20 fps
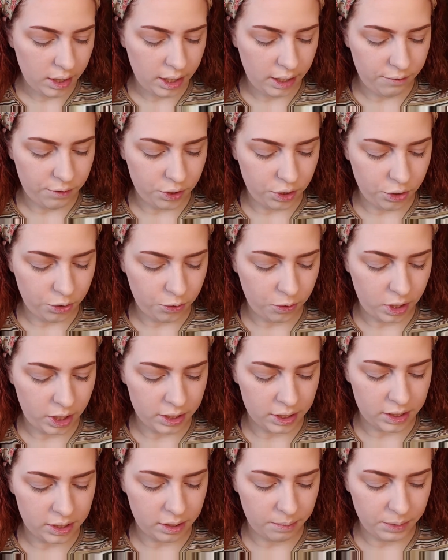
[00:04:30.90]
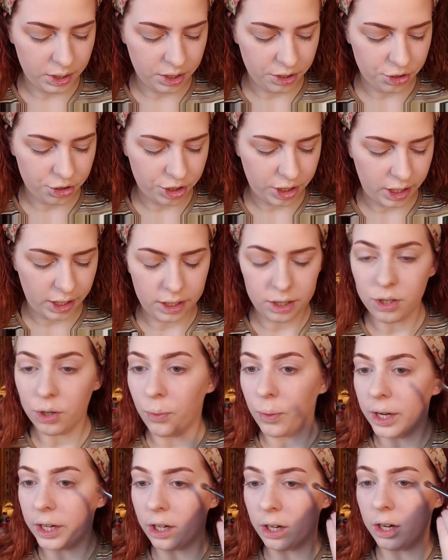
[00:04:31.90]
If you do a similar shade to
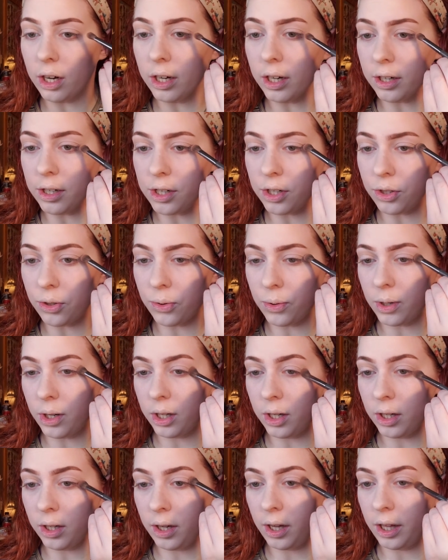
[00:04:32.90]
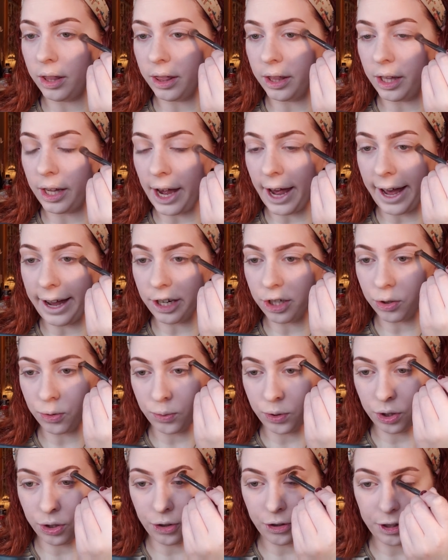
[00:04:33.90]
what you're gonna do in the
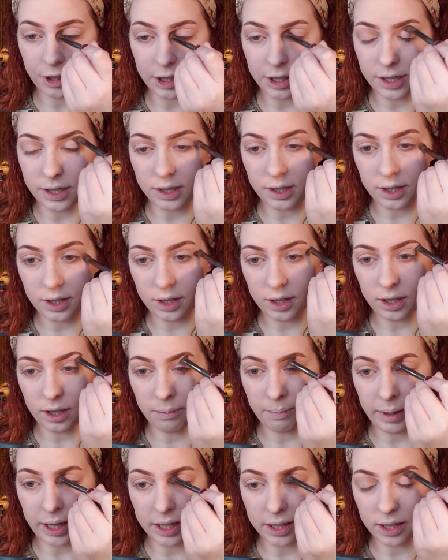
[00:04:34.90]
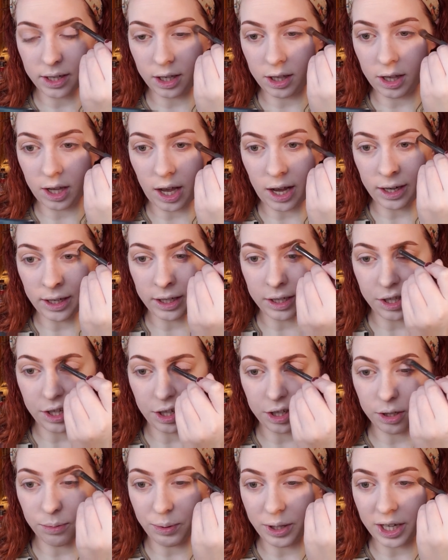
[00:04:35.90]
actual crease, it makes it a lot
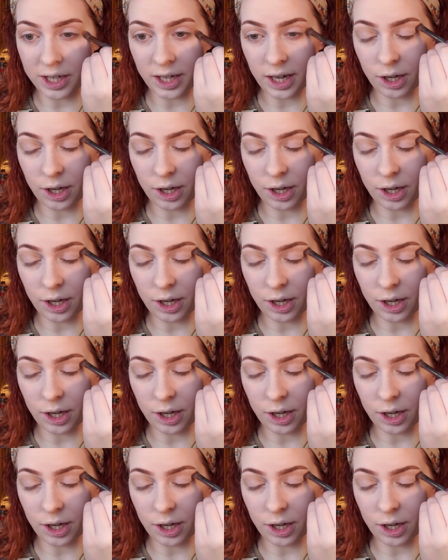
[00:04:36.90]
easier to blend